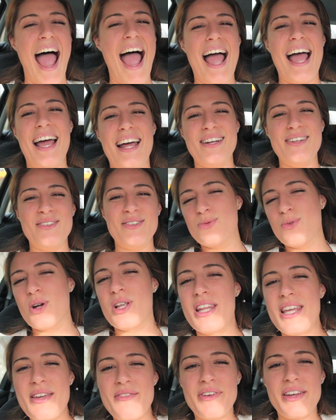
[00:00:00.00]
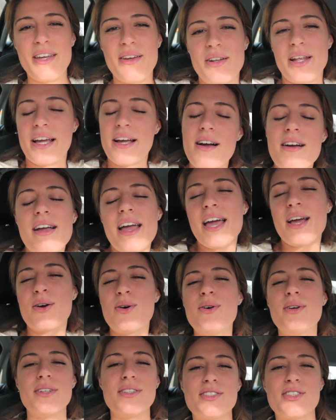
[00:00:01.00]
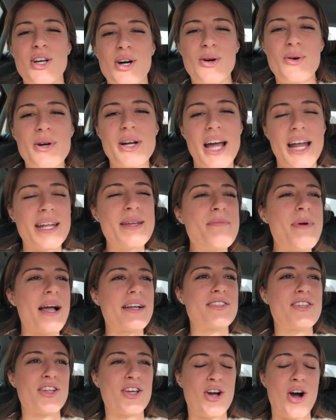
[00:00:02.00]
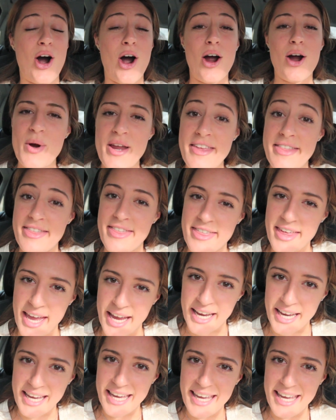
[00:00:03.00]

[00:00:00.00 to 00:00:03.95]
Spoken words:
and we're leaving and like, okay, cool. So we're heading back to the car, we think,